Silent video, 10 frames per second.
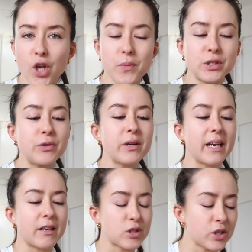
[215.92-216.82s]
who were doing it.
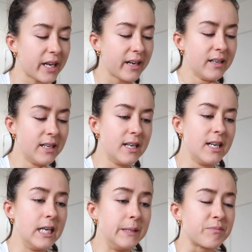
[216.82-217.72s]
And I was looking
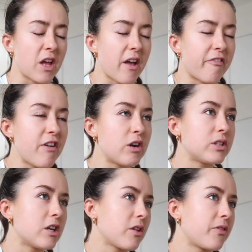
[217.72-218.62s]
at their
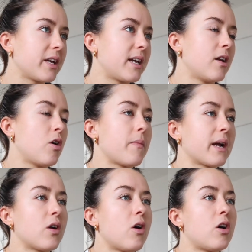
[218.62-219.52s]
photos and thinking, oh
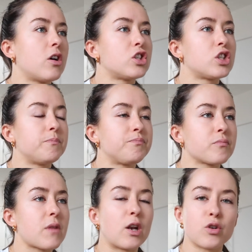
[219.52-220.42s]
my gosh,
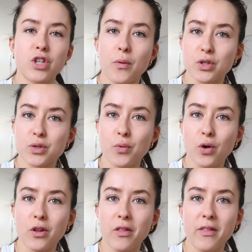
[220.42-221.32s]
I look so much
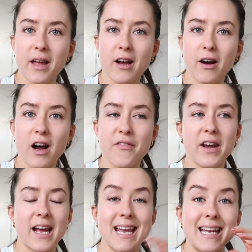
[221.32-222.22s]
smaller than they are. And
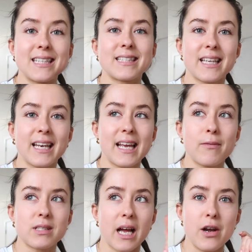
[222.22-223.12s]
then I instantly
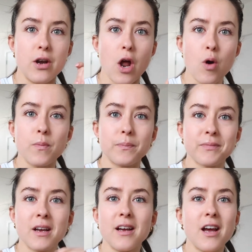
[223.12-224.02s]
was like, no,
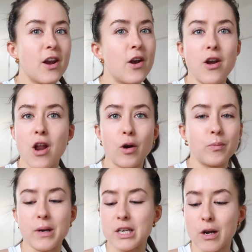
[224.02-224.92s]
no,
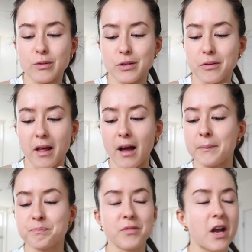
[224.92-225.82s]
we don't do
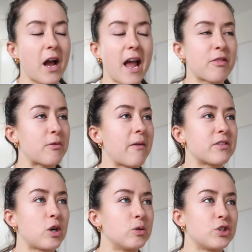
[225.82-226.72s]
that. Throughout
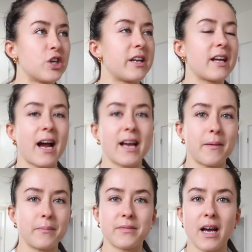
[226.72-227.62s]
this whole journey, I
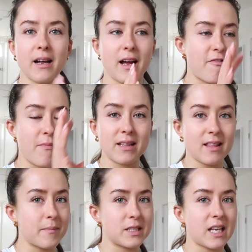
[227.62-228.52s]
am that I've made
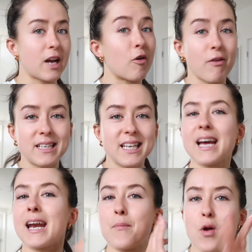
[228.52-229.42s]
that mistake already
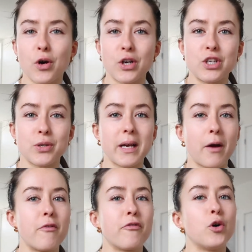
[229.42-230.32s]
and I'm not going to do it
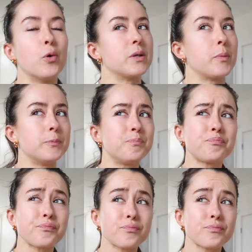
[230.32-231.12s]
going forward. But